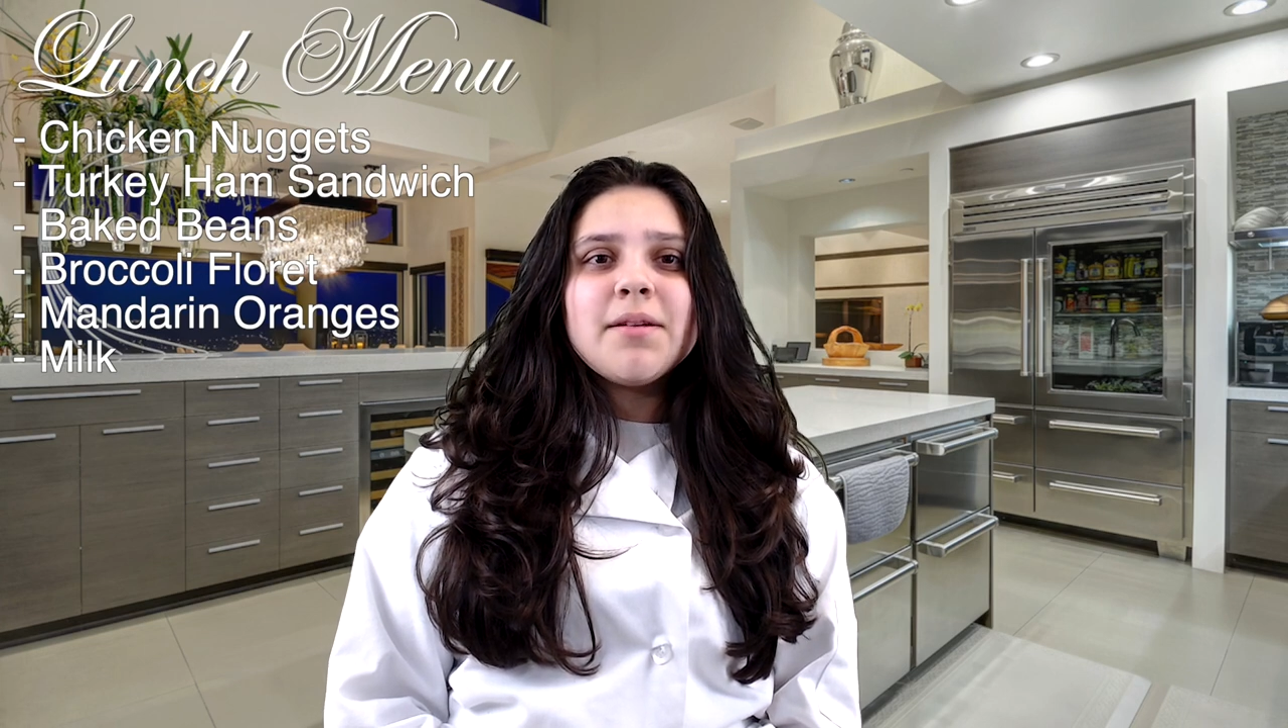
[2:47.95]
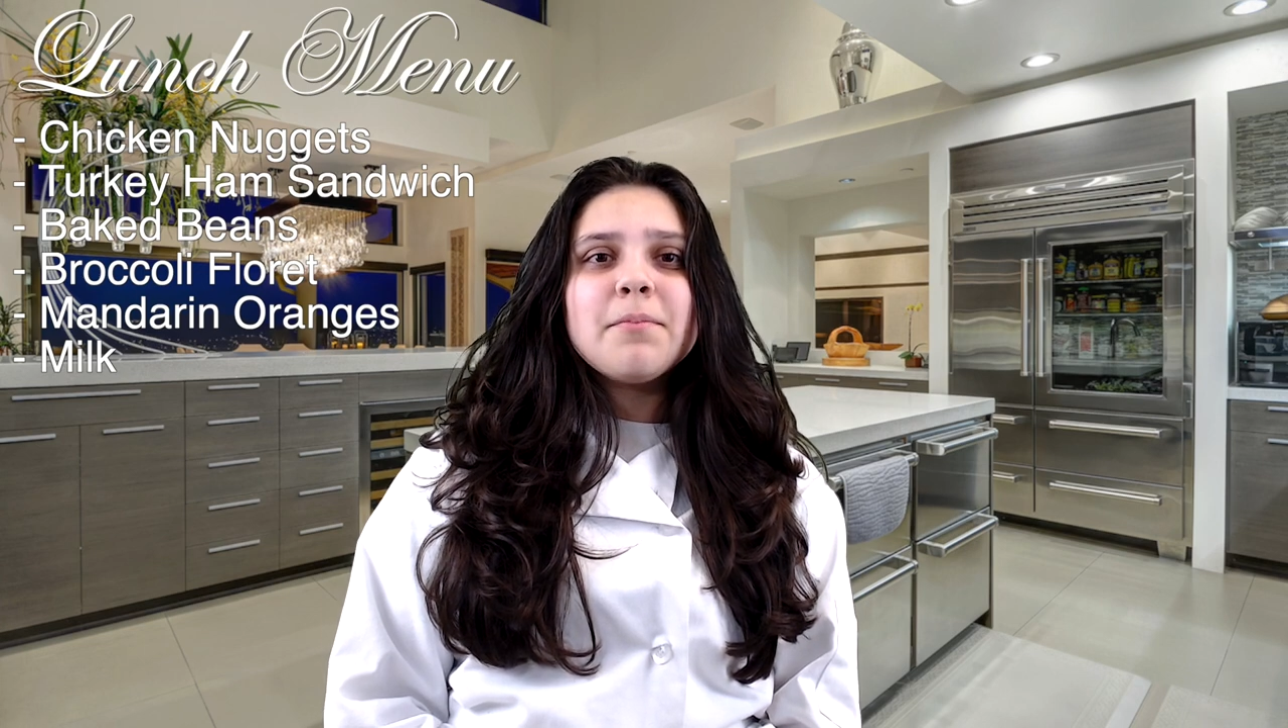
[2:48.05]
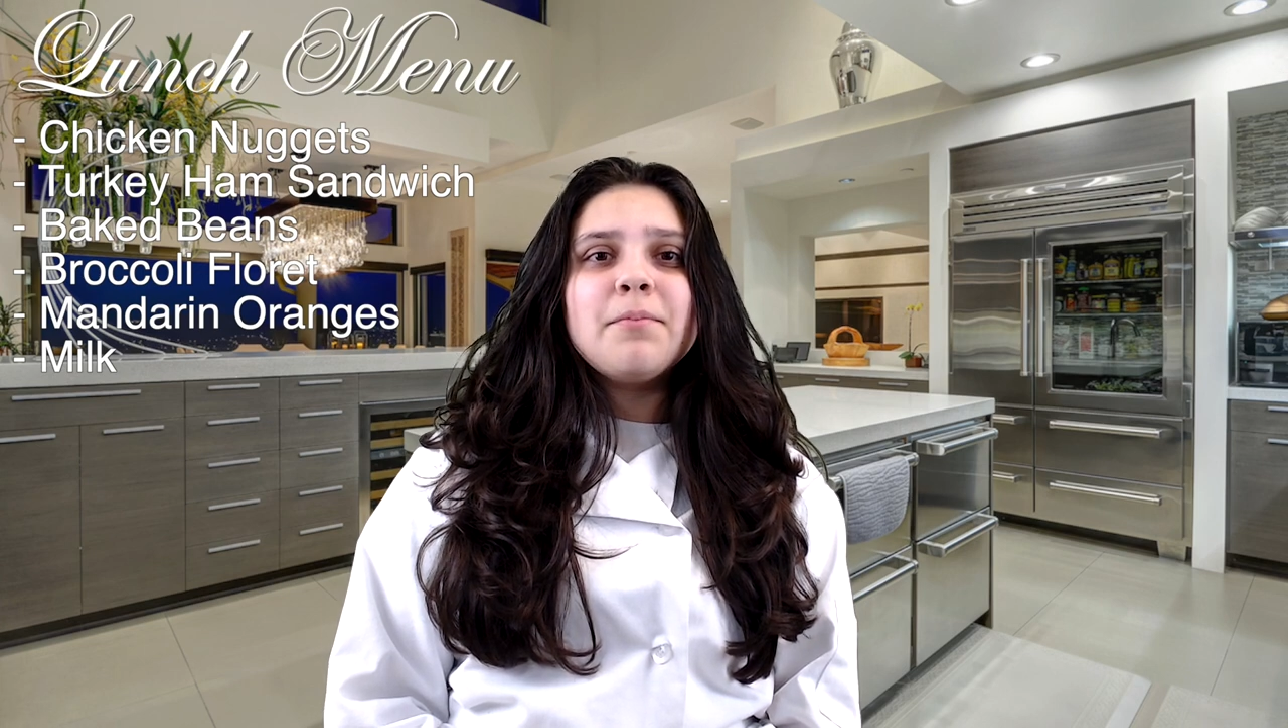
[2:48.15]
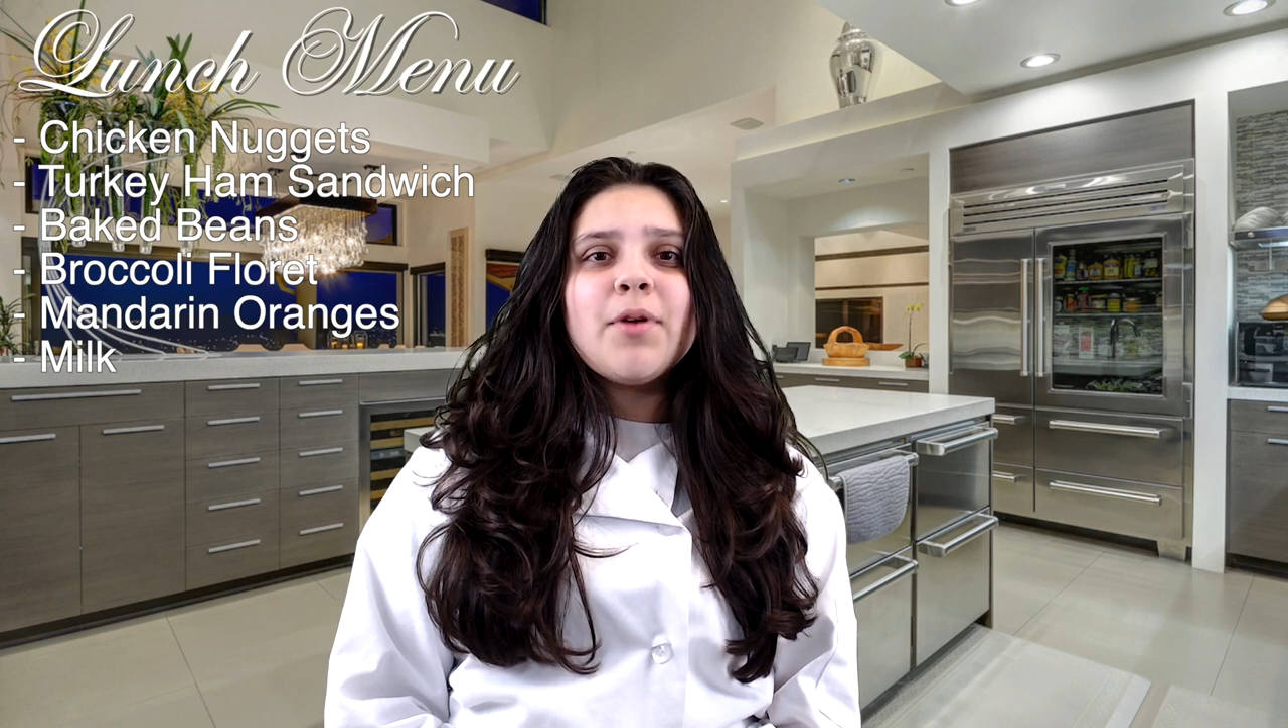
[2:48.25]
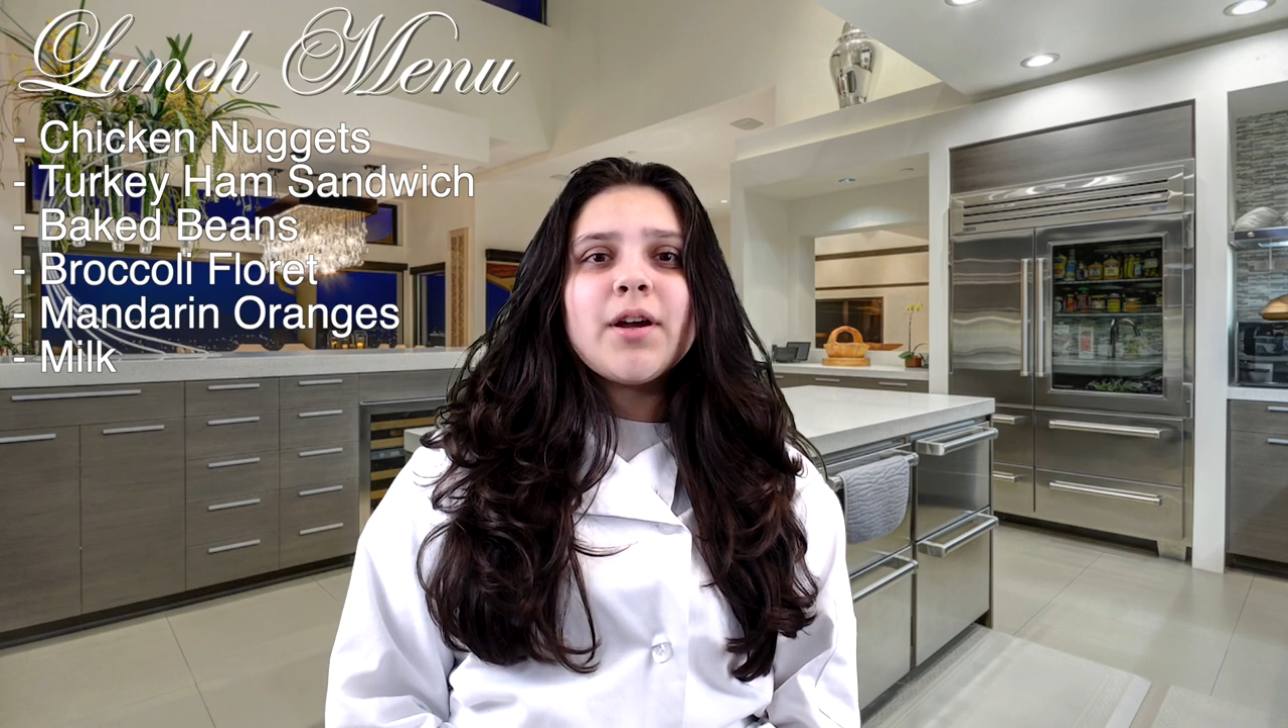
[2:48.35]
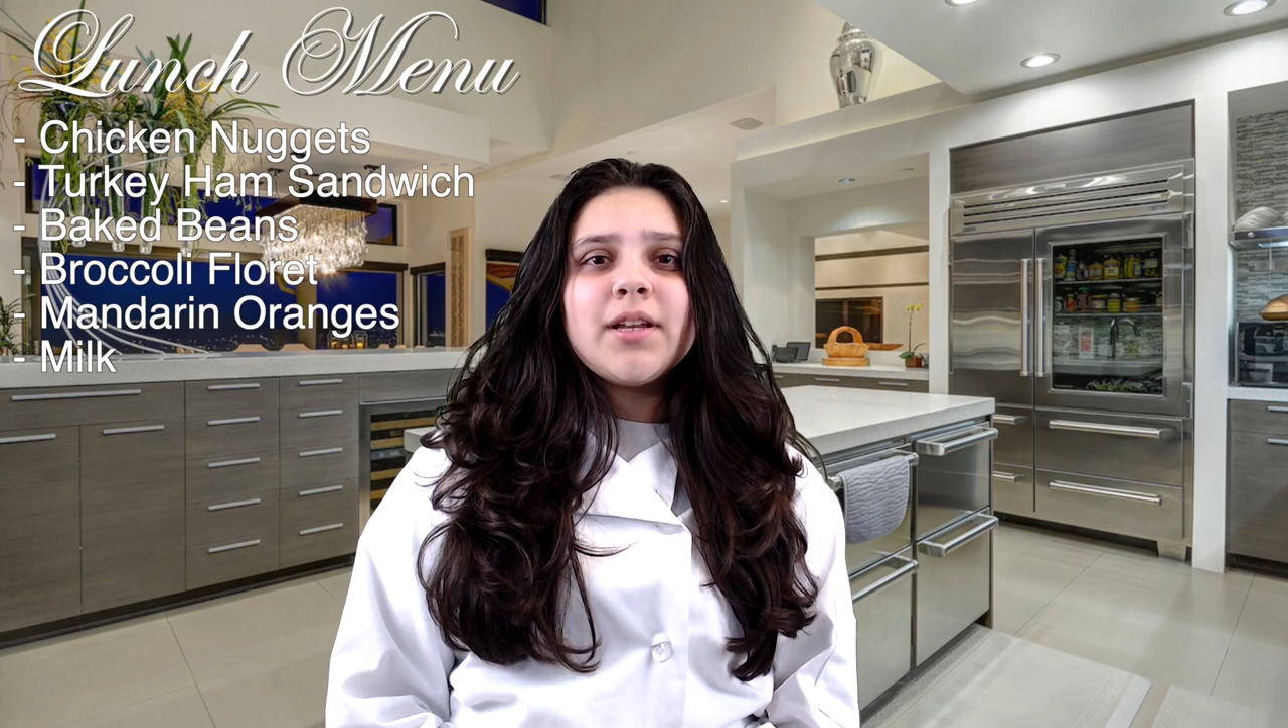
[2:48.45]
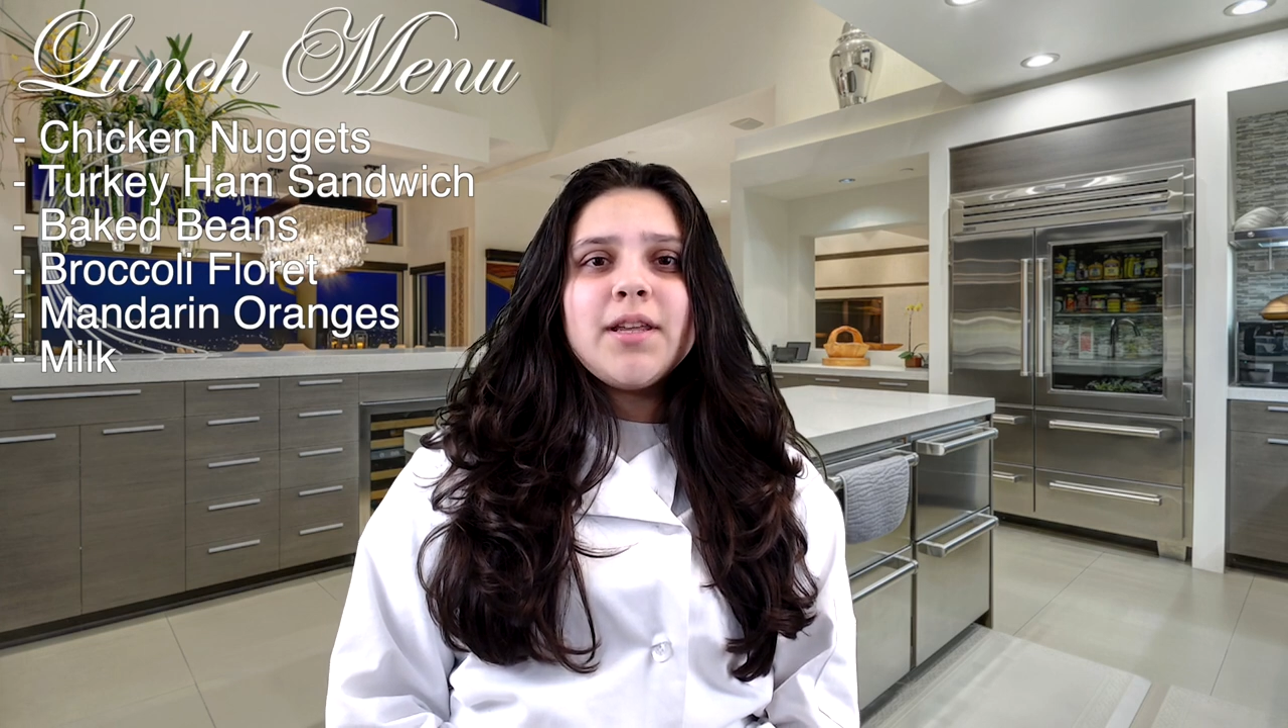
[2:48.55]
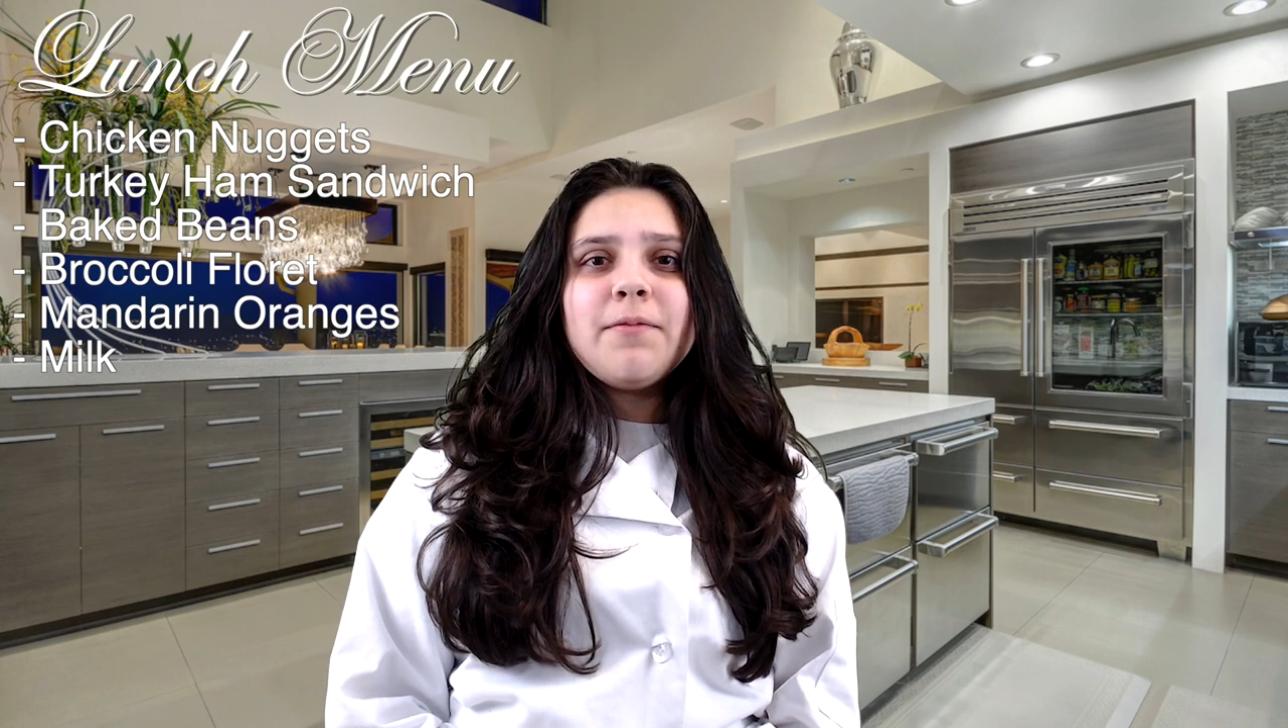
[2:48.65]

broccoli